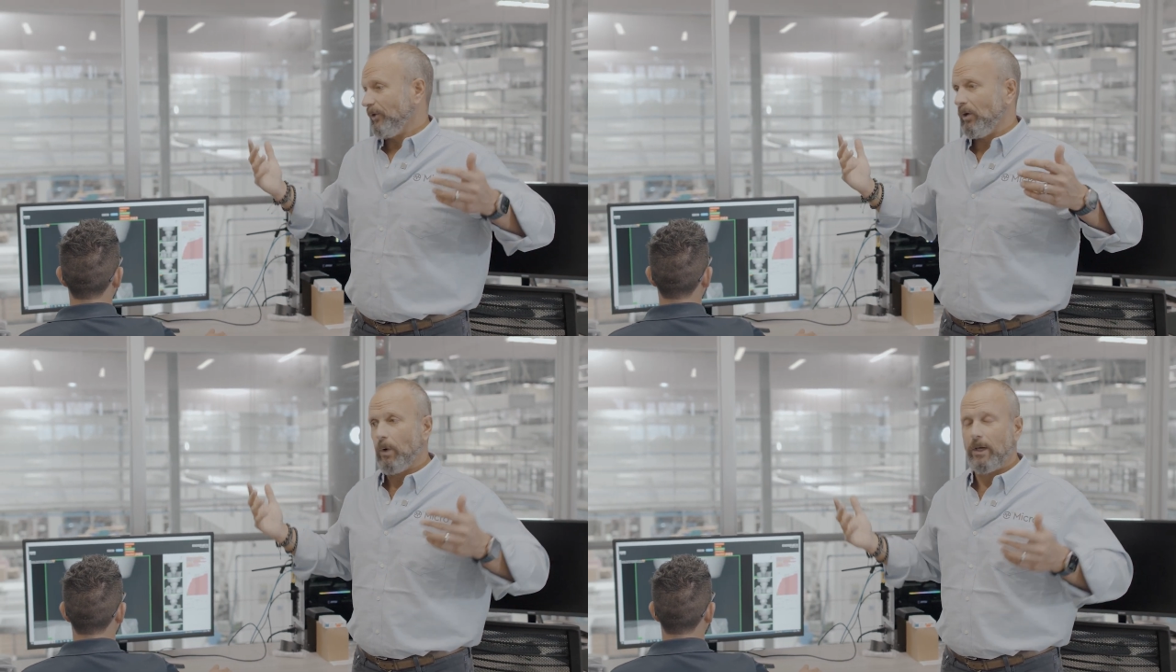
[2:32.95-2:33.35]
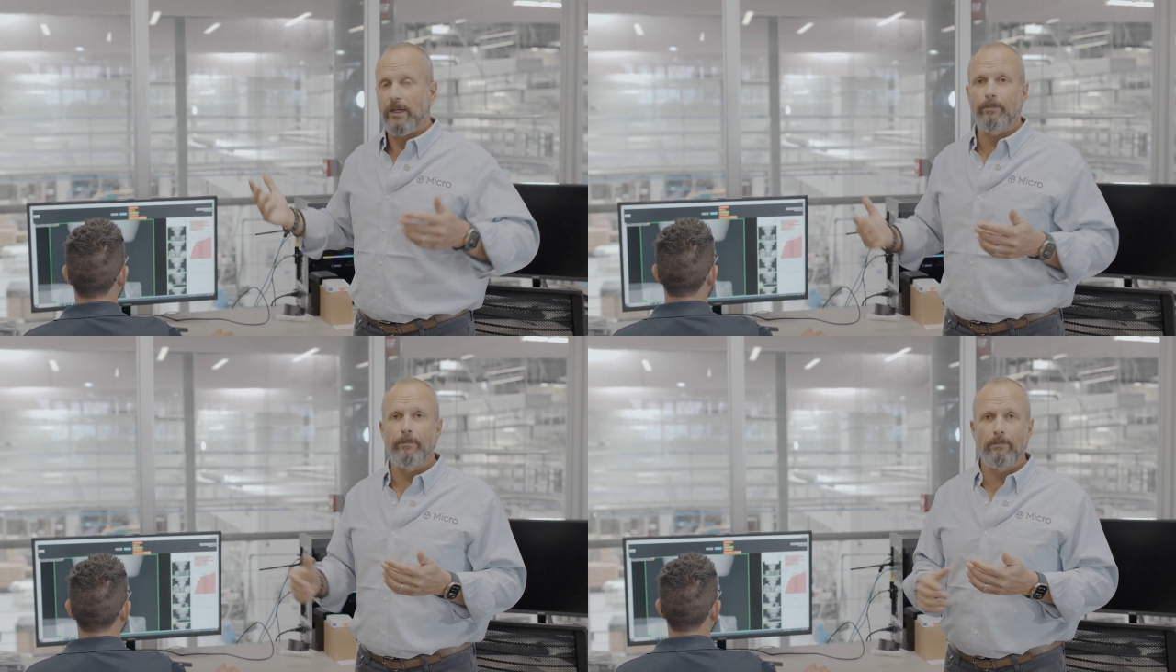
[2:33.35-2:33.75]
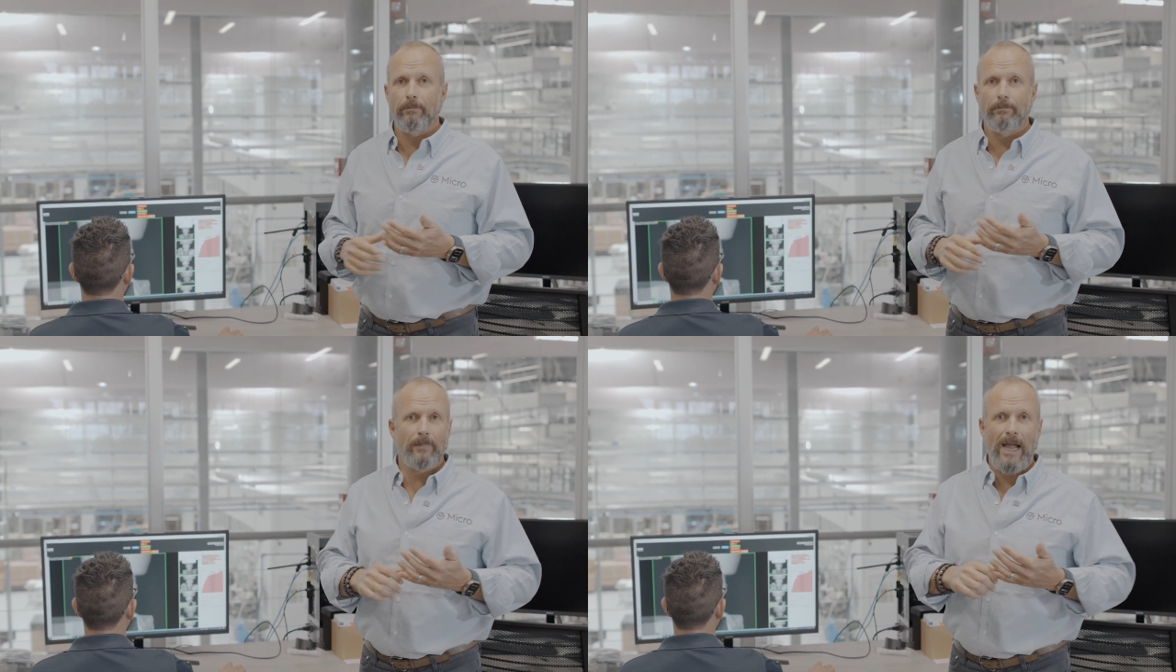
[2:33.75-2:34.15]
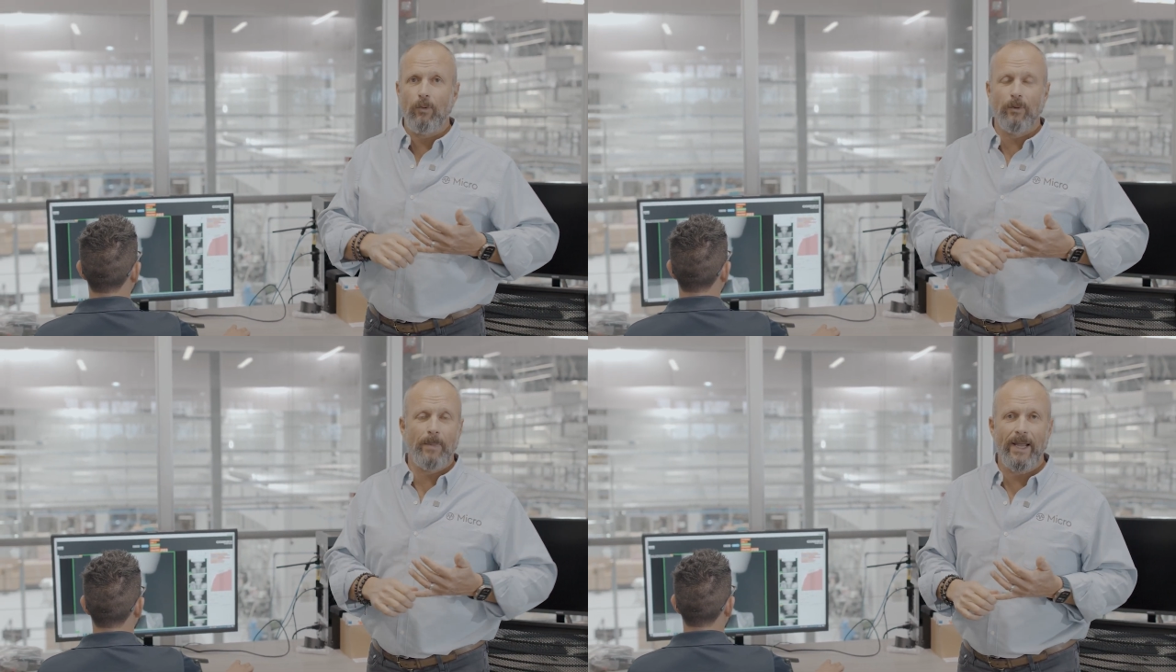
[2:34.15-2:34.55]
You want it
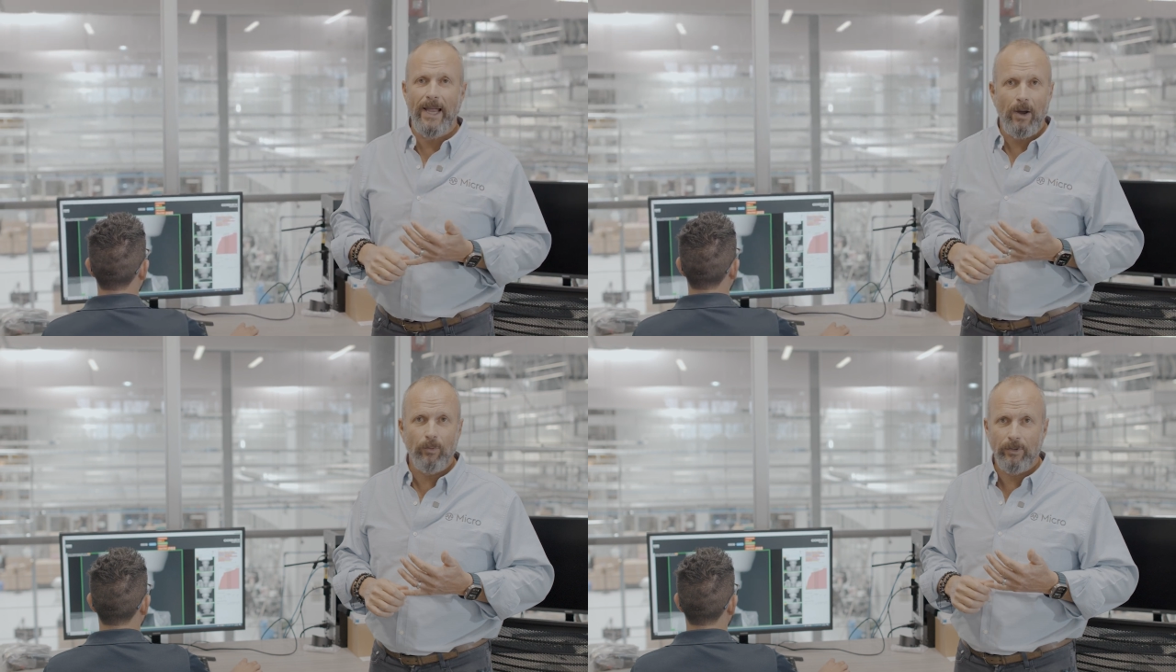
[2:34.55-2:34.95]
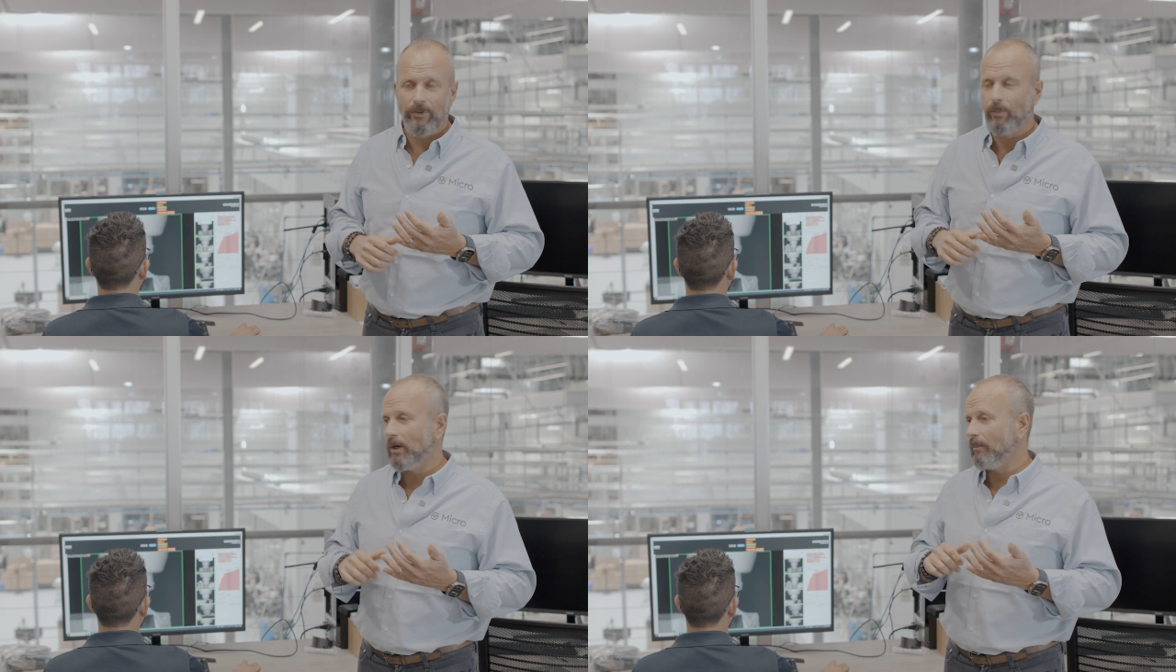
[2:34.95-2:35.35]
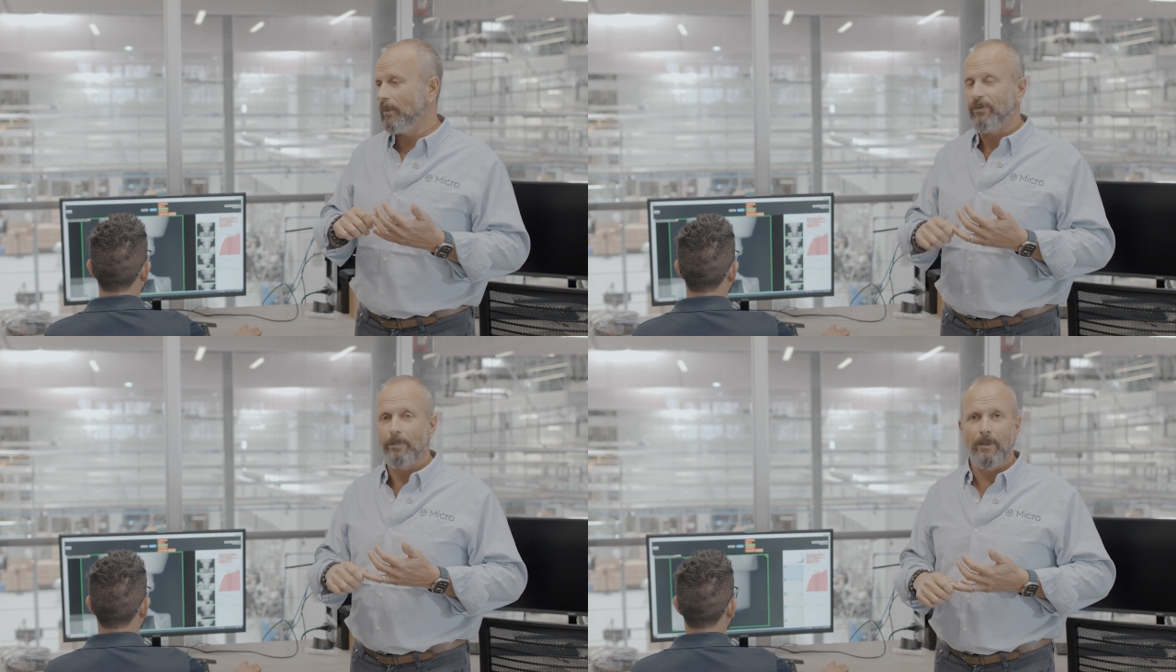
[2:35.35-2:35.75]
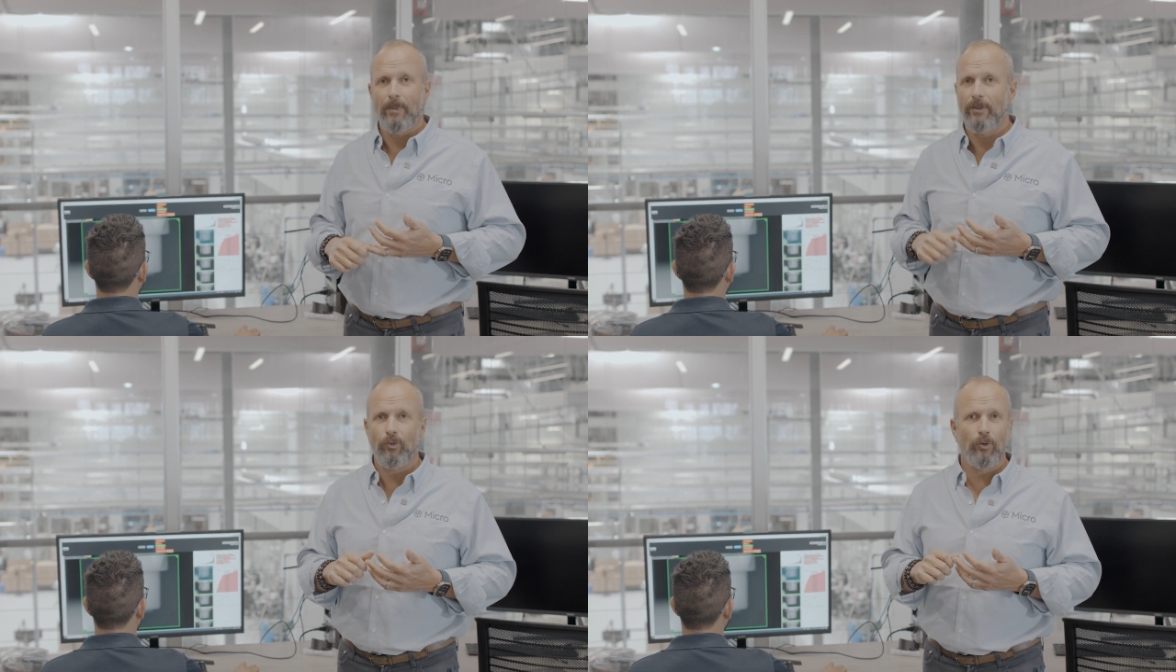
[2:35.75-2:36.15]
hour by hour, you want it month by month,